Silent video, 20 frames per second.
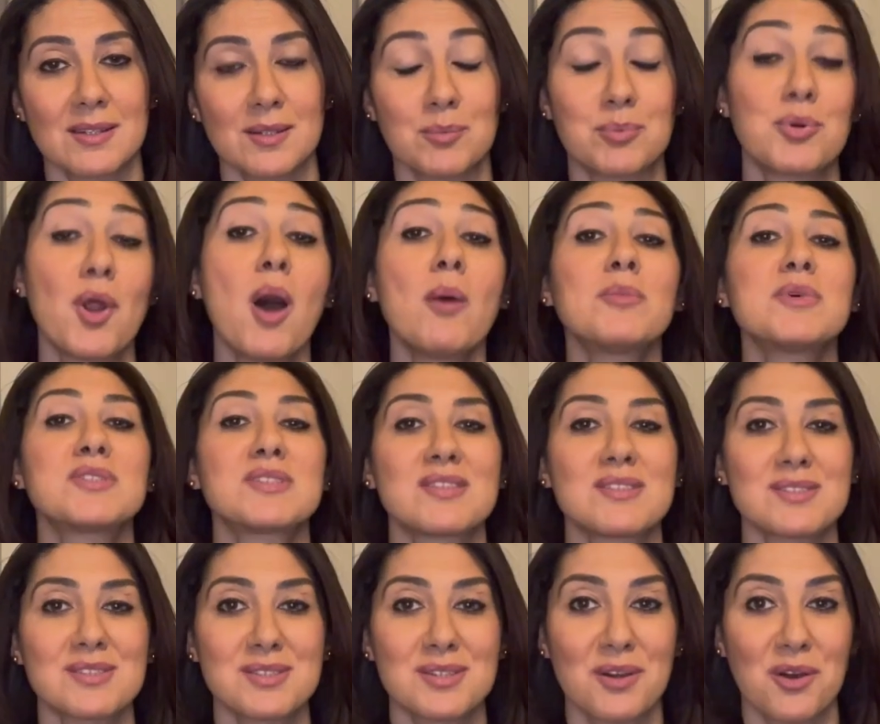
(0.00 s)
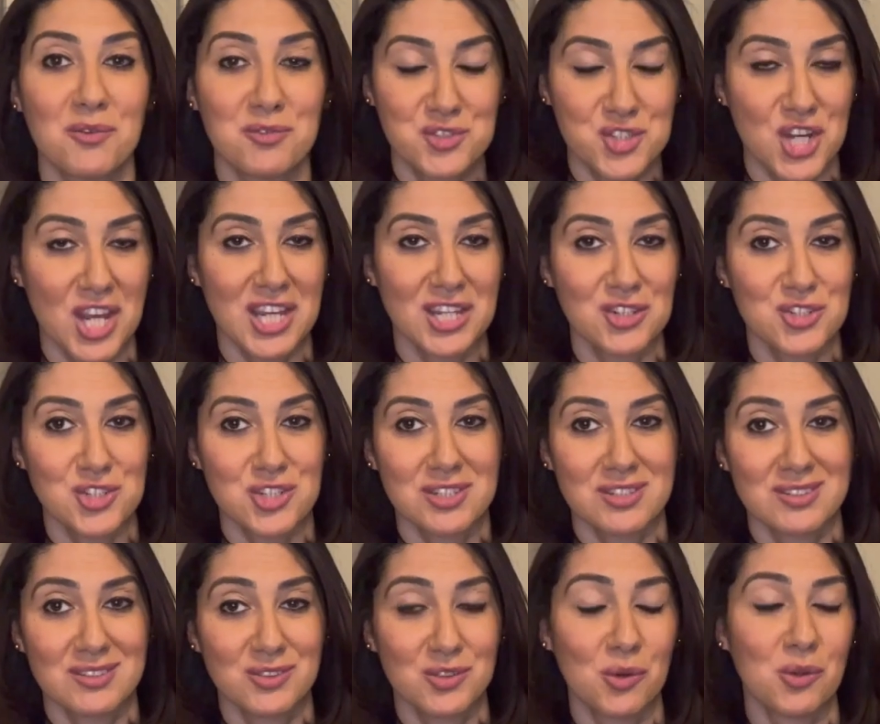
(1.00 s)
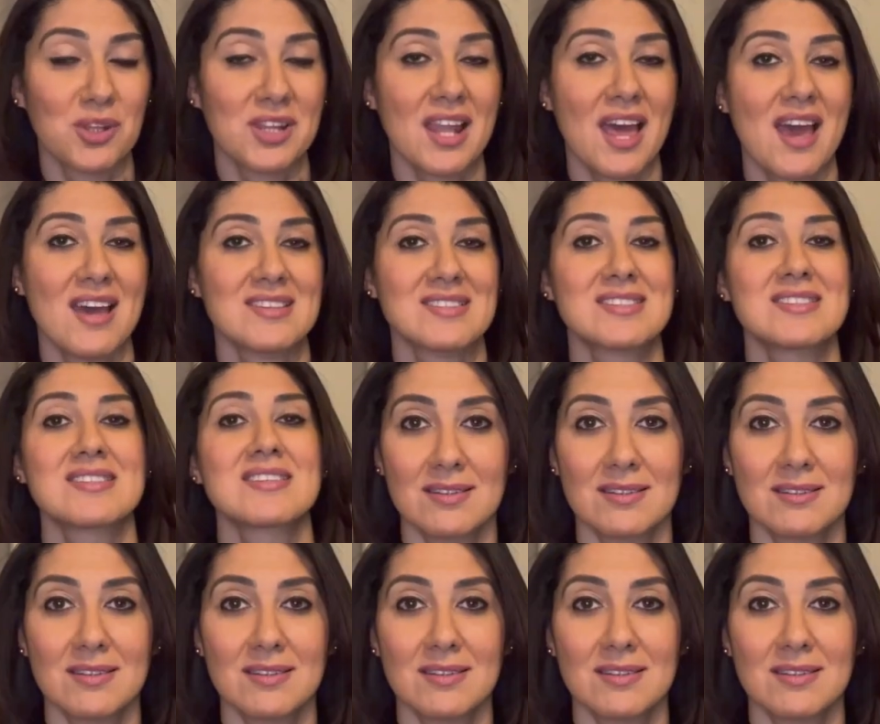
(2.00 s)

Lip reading: Promises of change don't last.